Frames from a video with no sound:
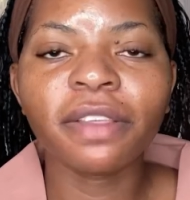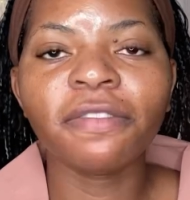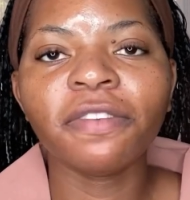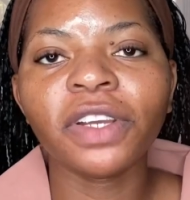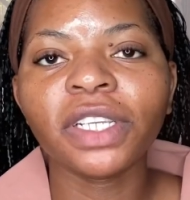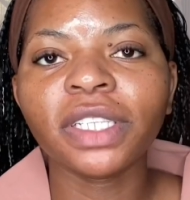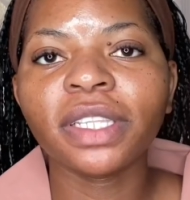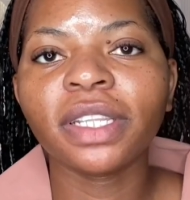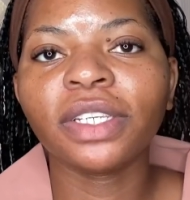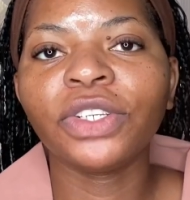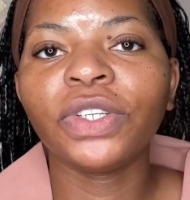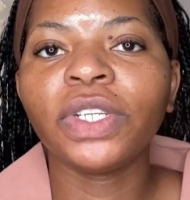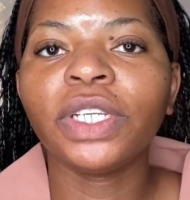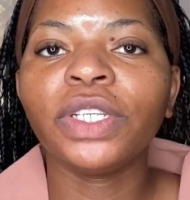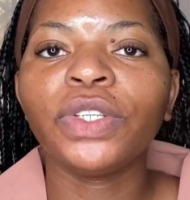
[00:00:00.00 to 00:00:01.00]
the first thing that
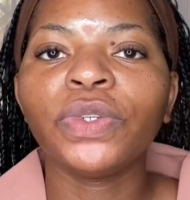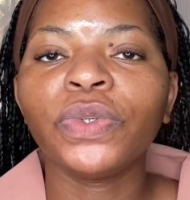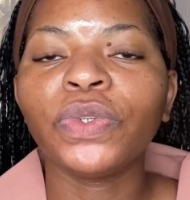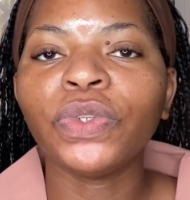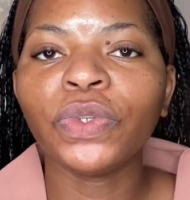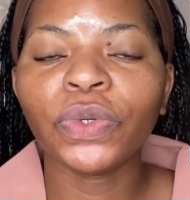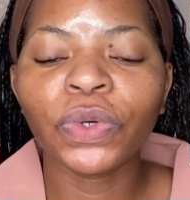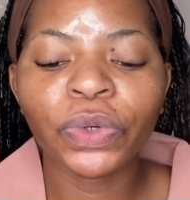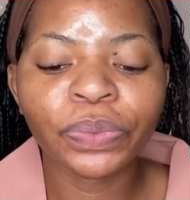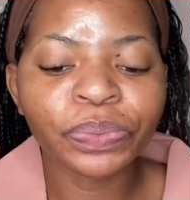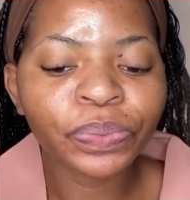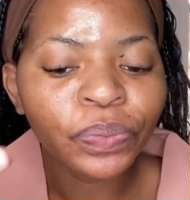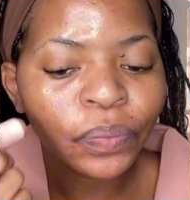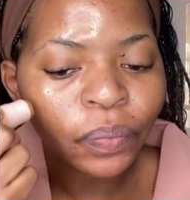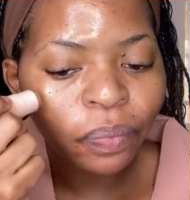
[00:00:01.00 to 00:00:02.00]
you need to do
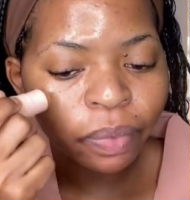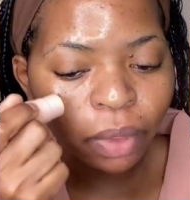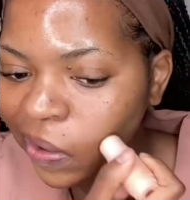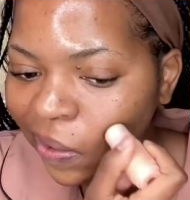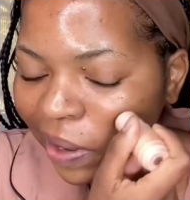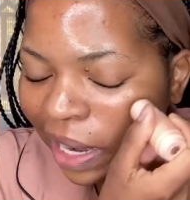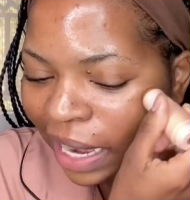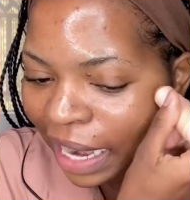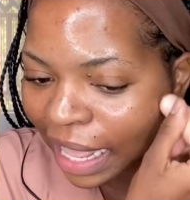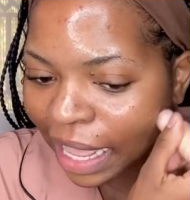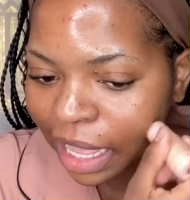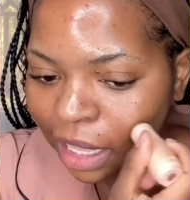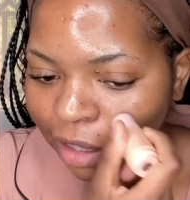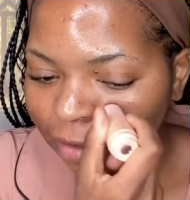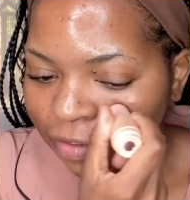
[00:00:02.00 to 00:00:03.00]
in your
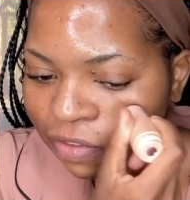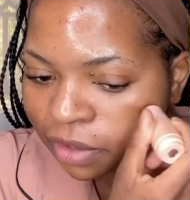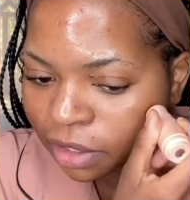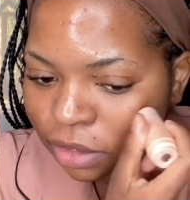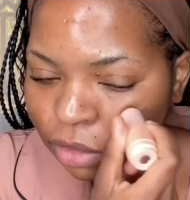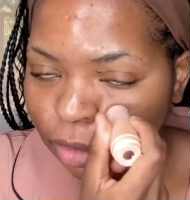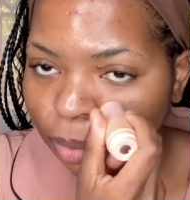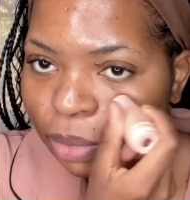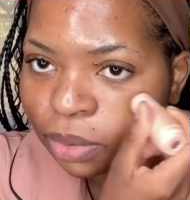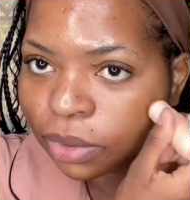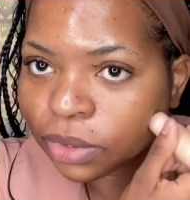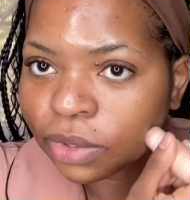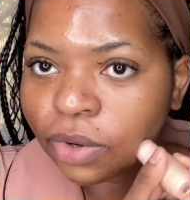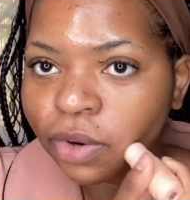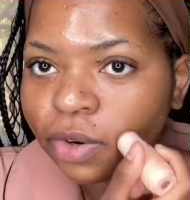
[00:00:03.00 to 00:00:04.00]
life is to
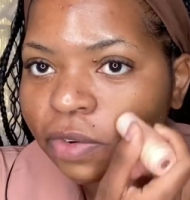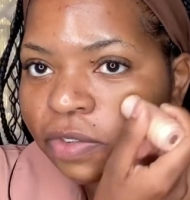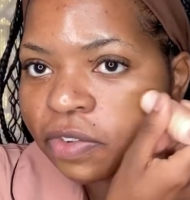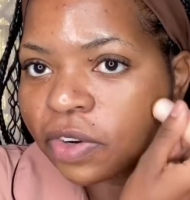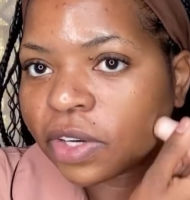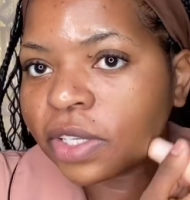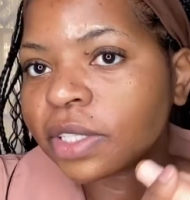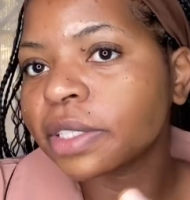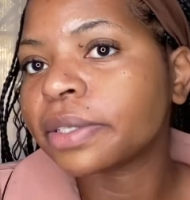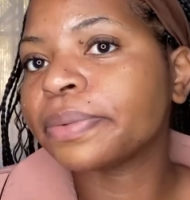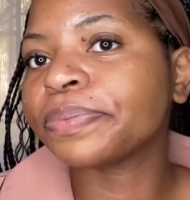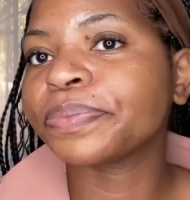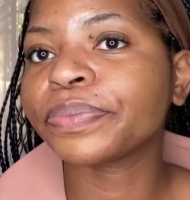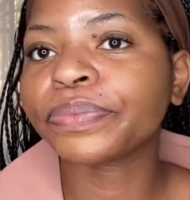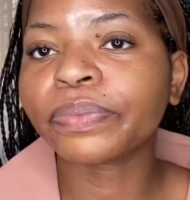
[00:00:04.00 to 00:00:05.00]
put God first.
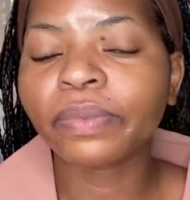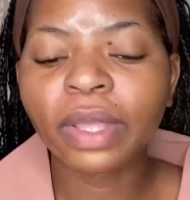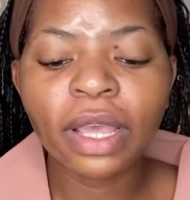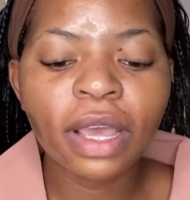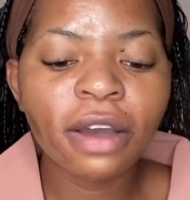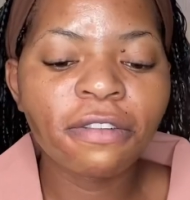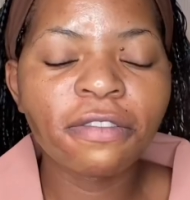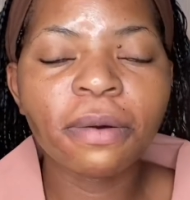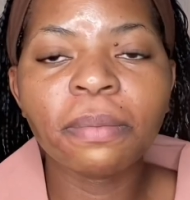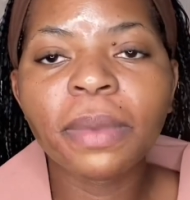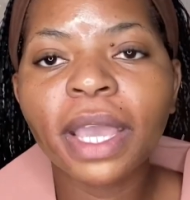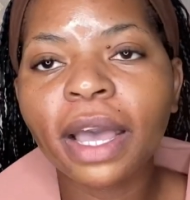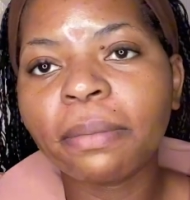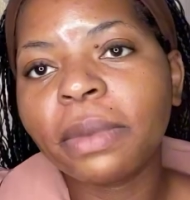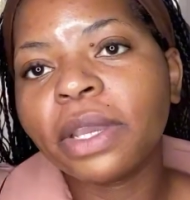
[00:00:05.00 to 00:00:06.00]
For
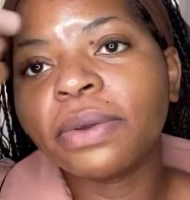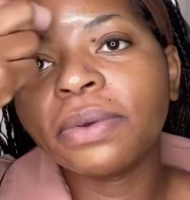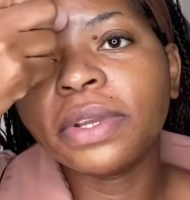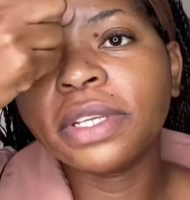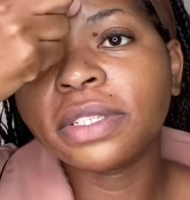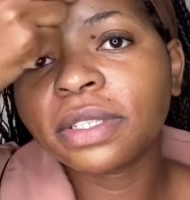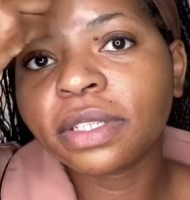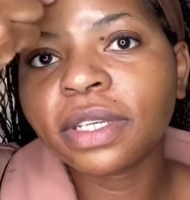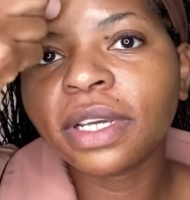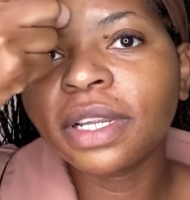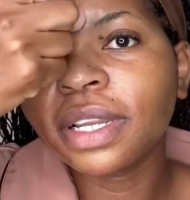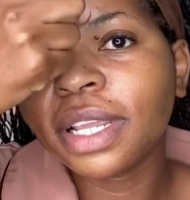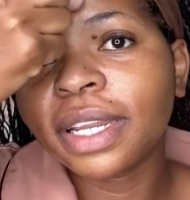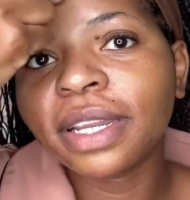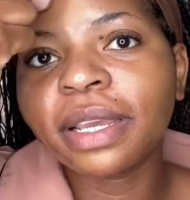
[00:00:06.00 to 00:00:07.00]
me, I'm a
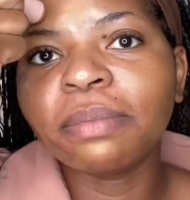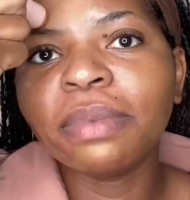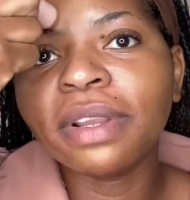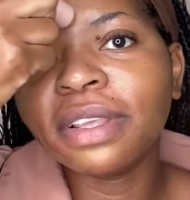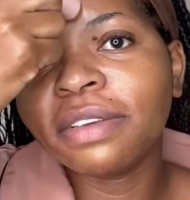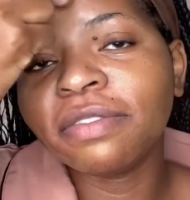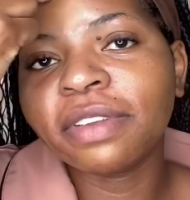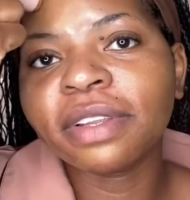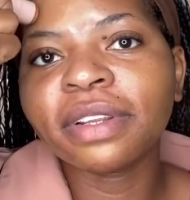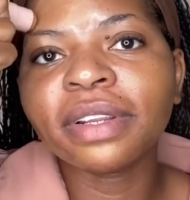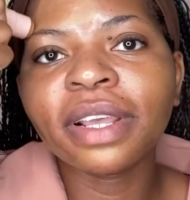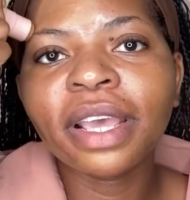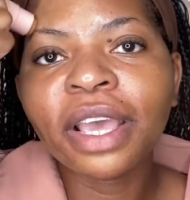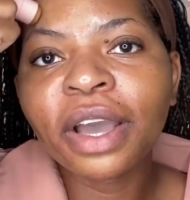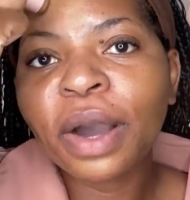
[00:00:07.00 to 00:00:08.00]
Christian and I believe
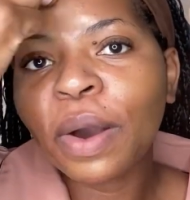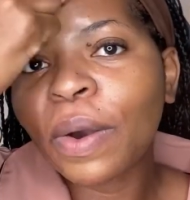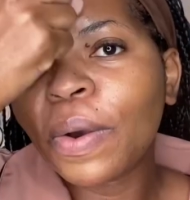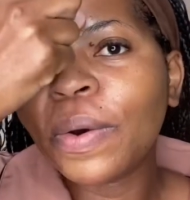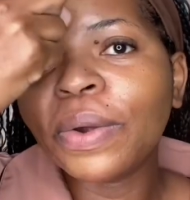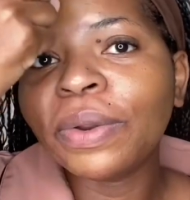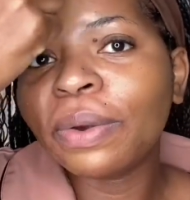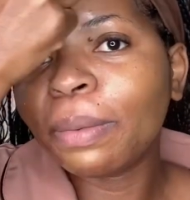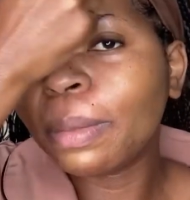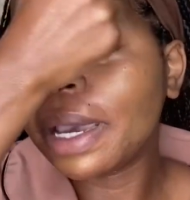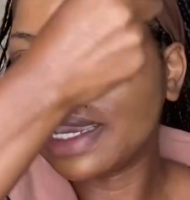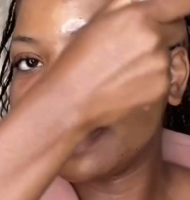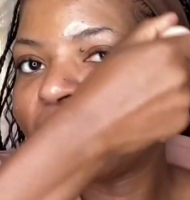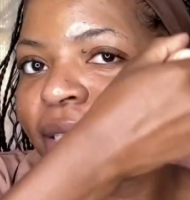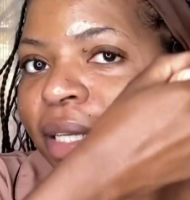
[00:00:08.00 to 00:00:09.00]
in God
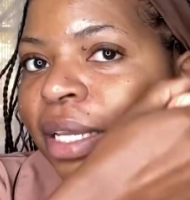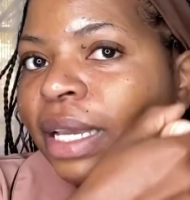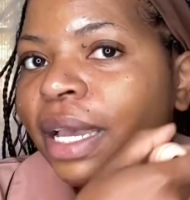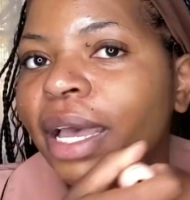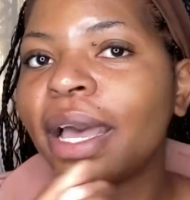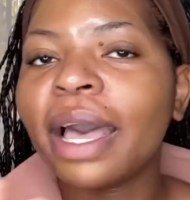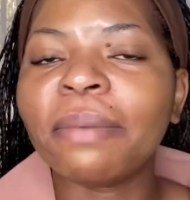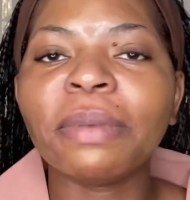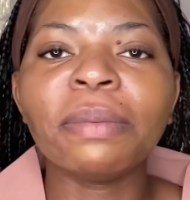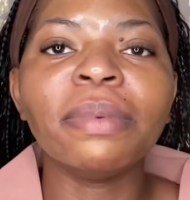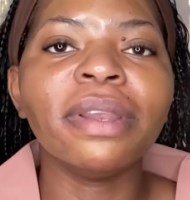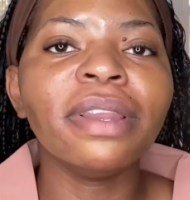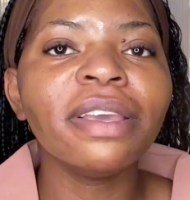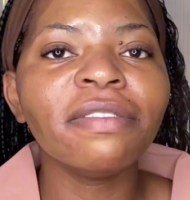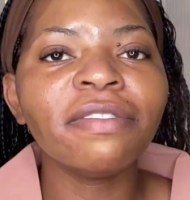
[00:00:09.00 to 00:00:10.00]
Almighty. I'm a
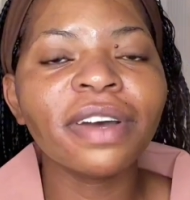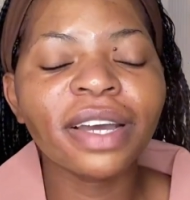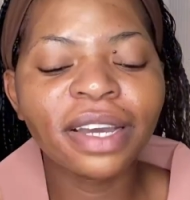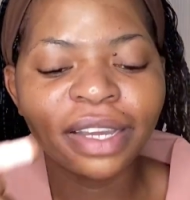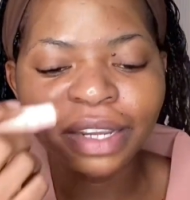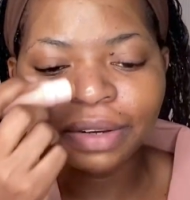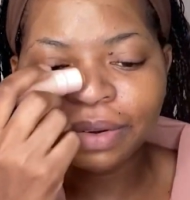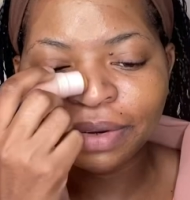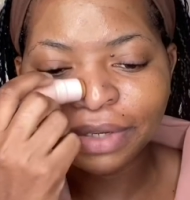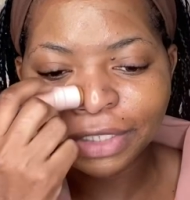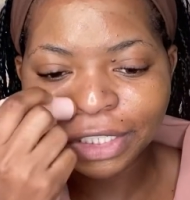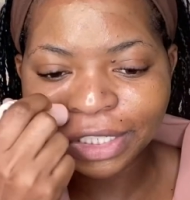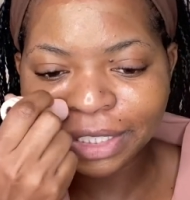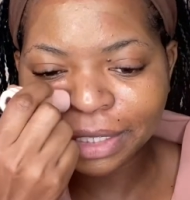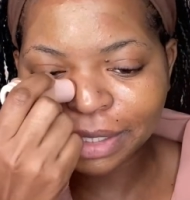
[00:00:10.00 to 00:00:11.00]
believer in
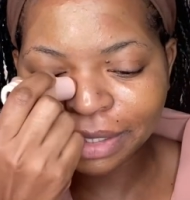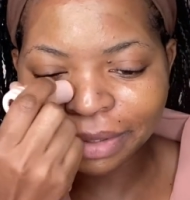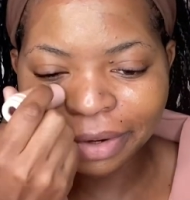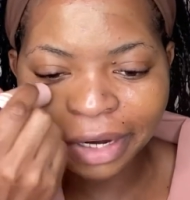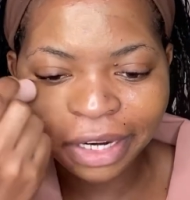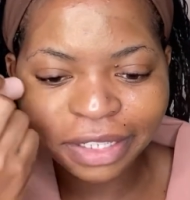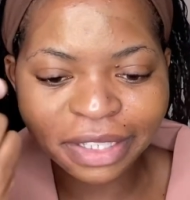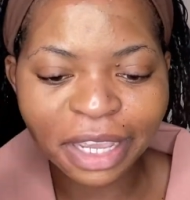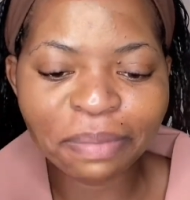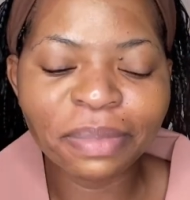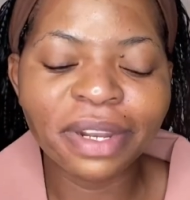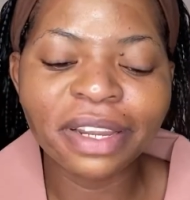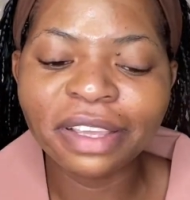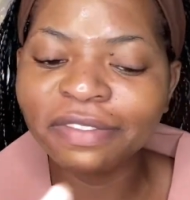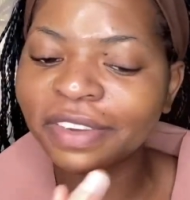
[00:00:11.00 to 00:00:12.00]
Jesus Christ. I
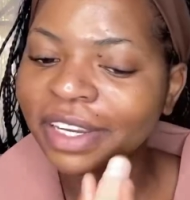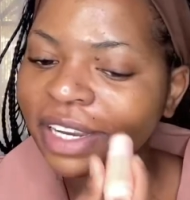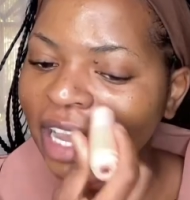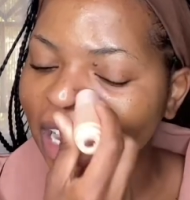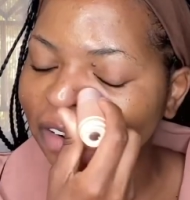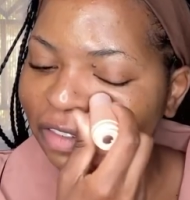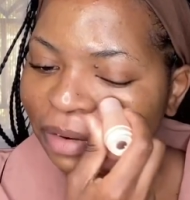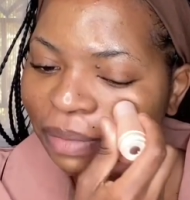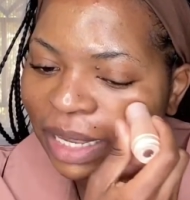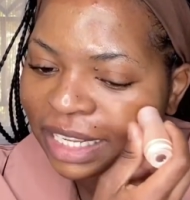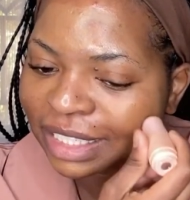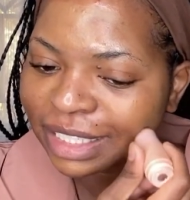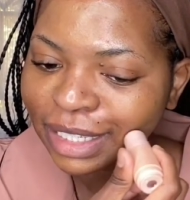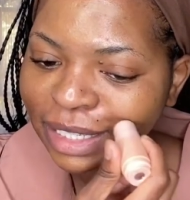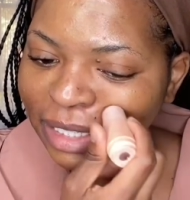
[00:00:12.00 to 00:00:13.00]
believe he died for my
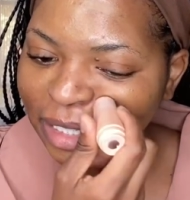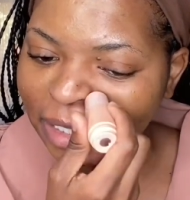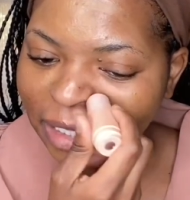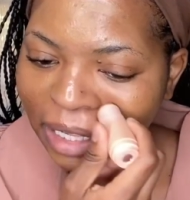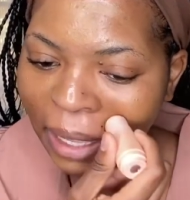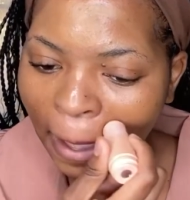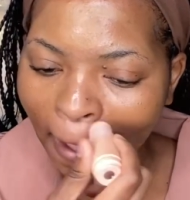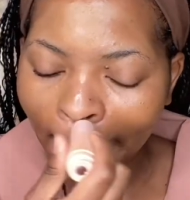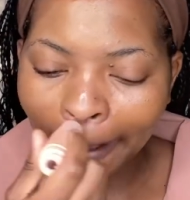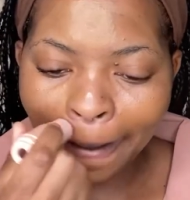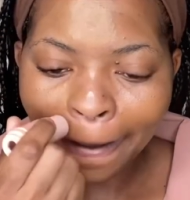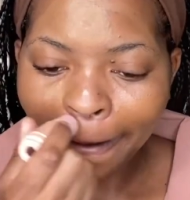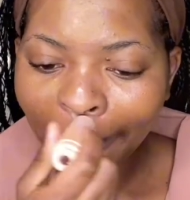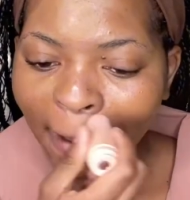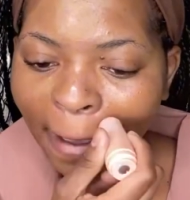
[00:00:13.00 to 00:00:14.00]
sins,
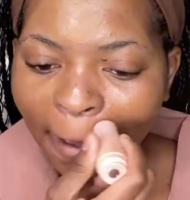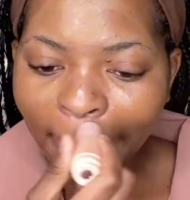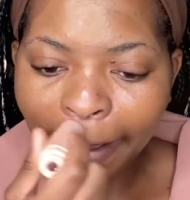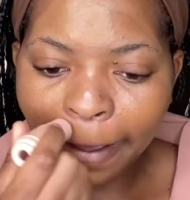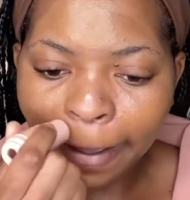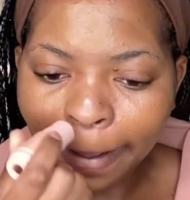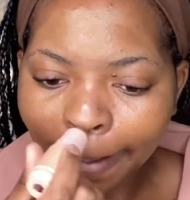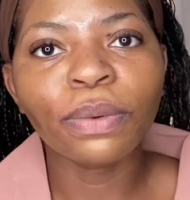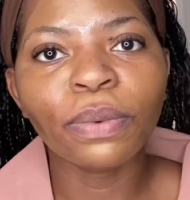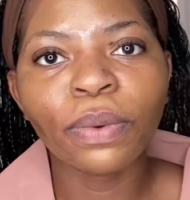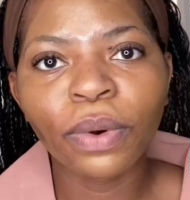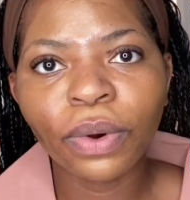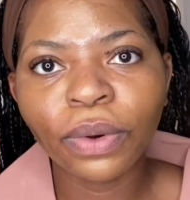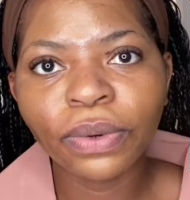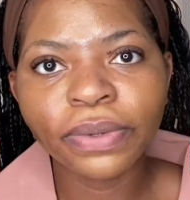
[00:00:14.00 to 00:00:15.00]

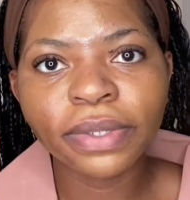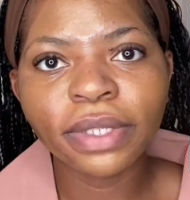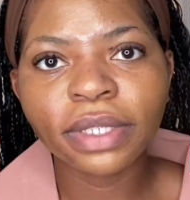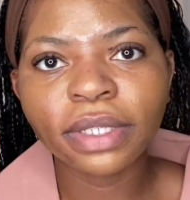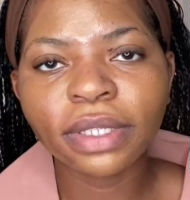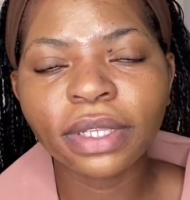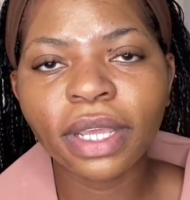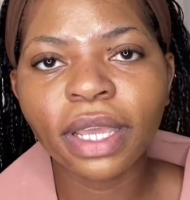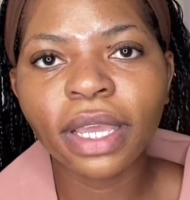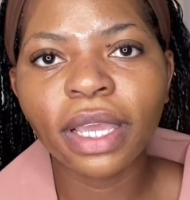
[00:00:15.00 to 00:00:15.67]
rose,